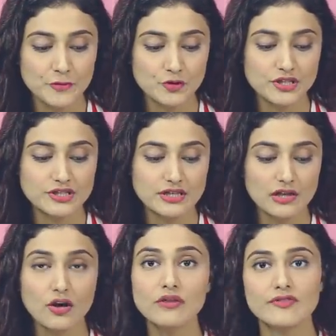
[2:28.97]
So it's
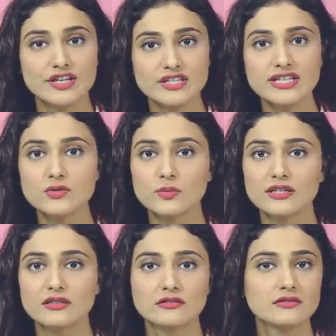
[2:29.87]
a lot of veggies
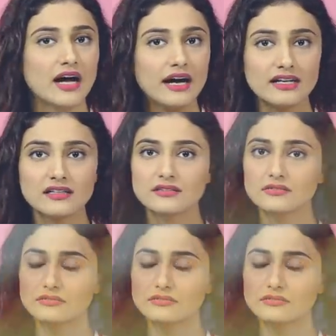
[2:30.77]
with dal